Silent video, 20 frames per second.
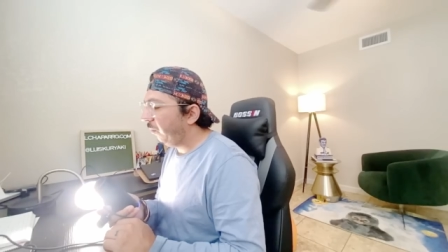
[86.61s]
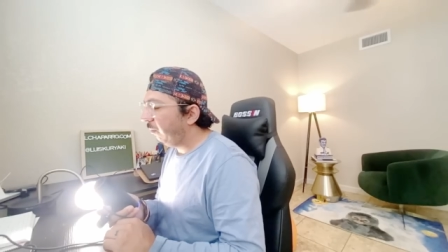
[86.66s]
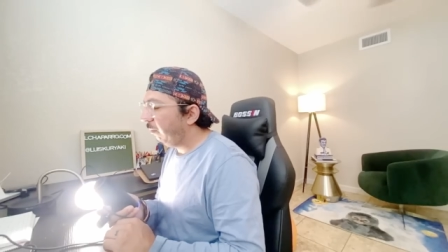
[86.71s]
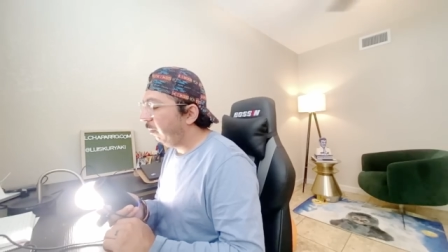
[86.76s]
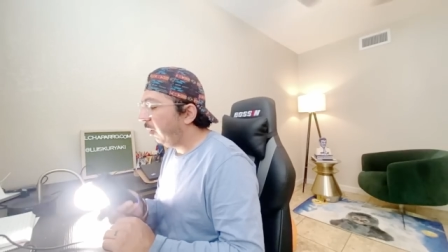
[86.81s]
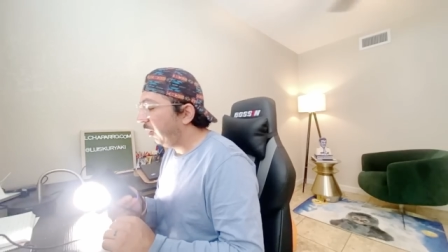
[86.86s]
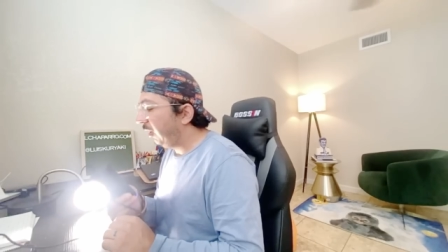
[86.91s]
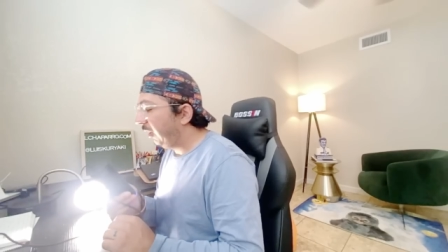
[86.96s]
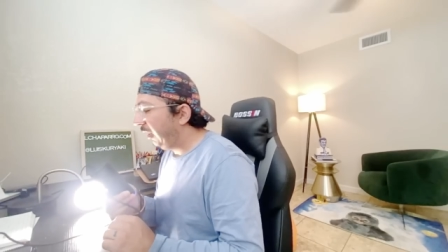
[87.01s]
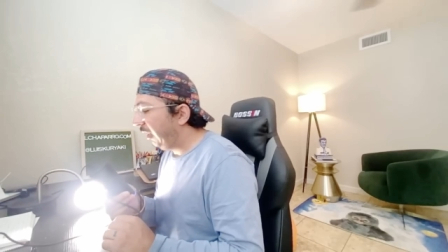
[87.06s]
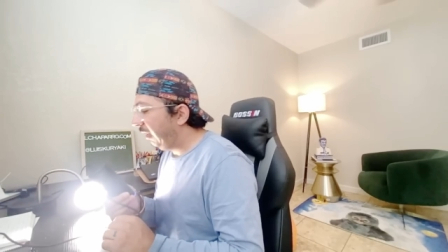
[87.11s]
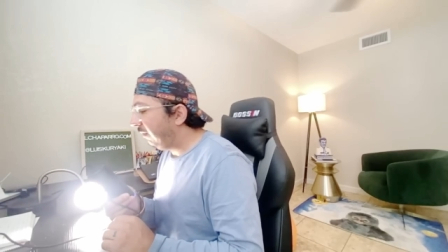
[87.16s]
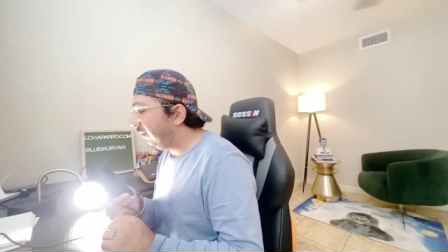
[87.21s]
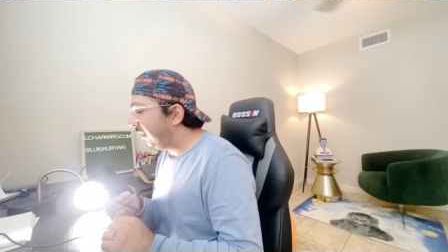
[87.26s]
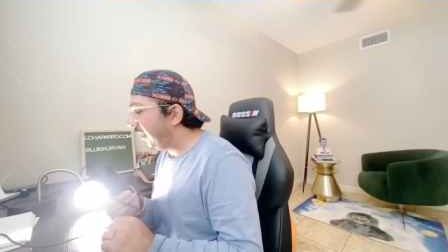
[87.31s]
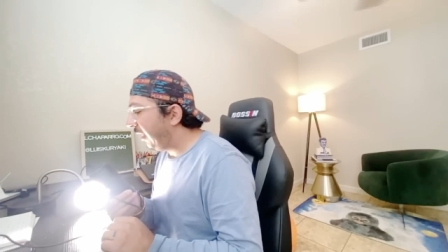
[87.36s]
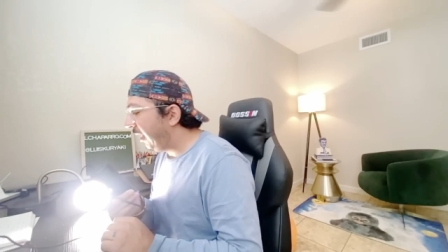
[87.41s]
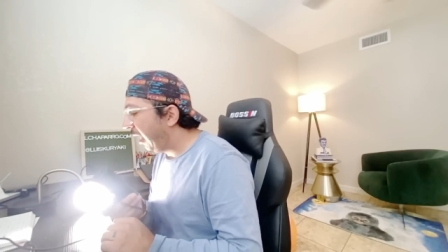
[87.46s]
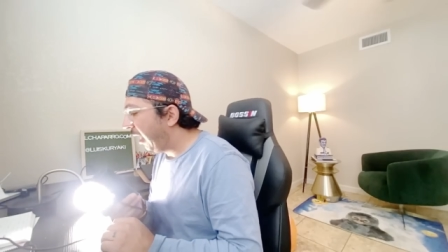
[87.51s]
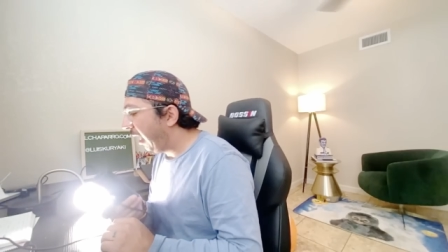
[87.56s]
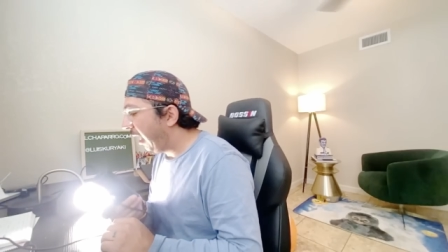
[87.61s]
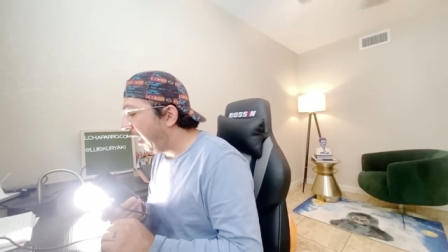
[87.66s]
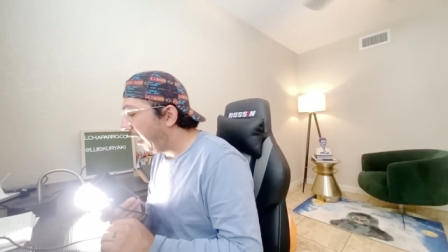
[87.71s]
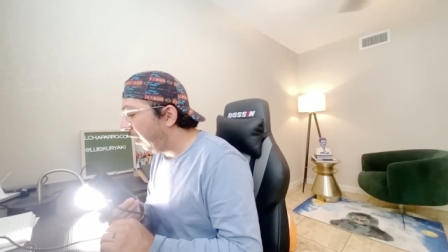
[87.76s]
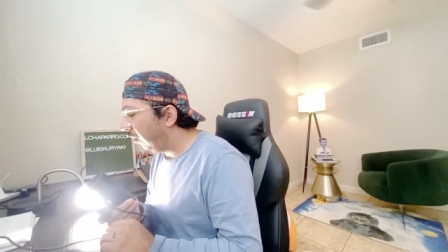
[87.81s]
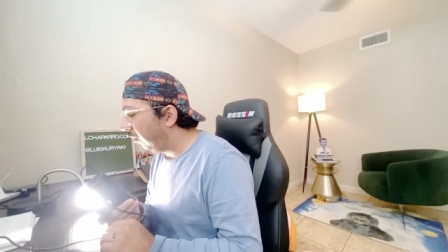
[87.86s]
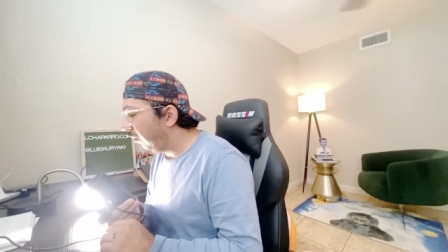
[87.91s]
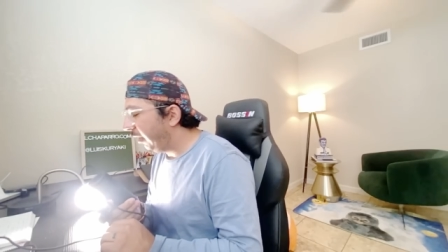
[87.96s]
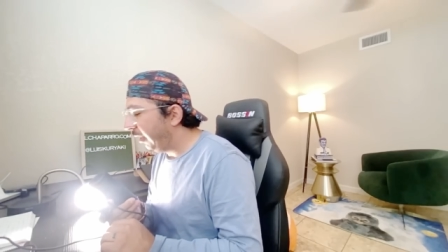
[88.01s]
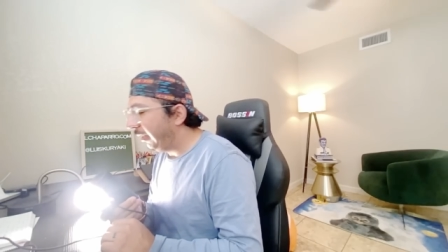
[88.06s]
but lives
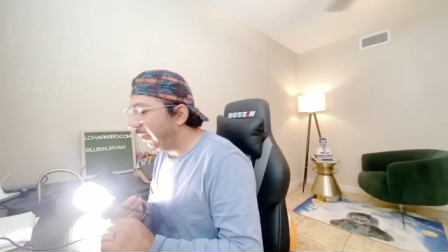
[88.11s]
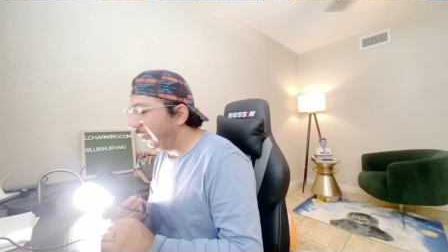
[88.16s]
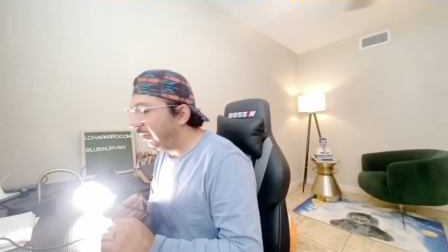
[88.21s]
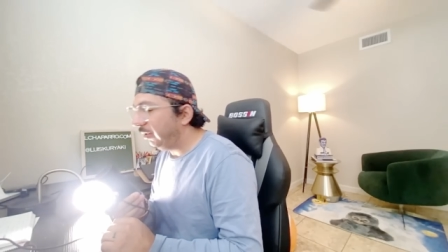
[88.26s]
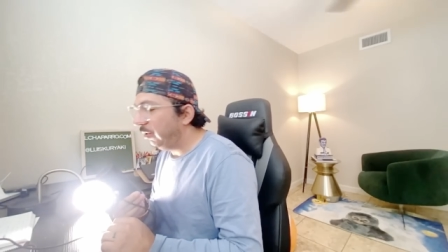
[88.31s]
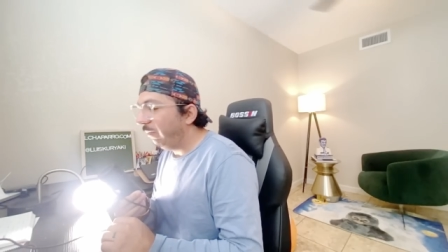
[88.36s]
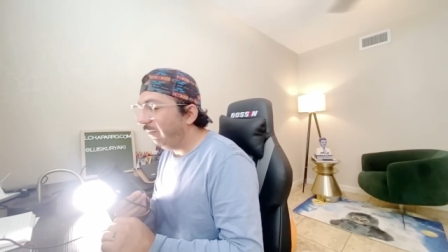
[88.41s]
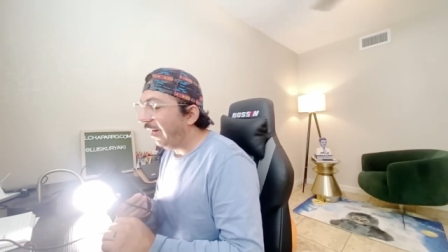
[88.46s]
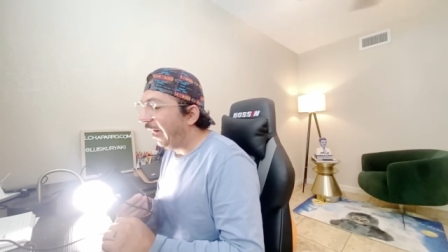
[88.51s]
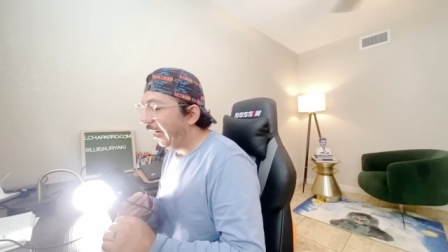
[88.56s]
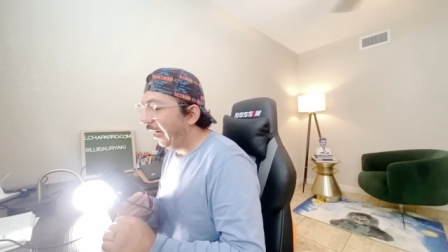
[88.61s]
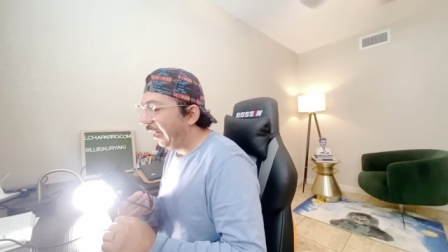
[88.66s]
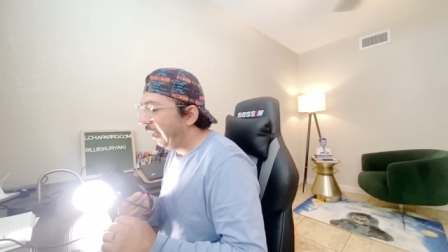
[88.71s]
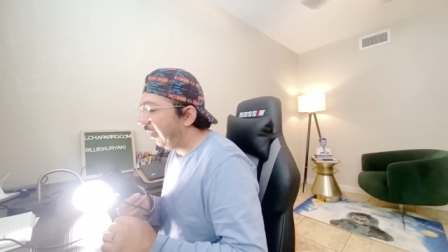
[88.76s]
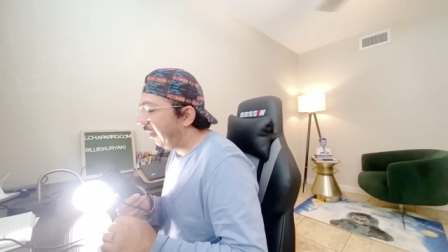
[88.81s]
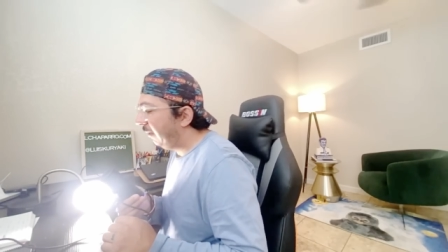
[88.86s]
now in Dubai.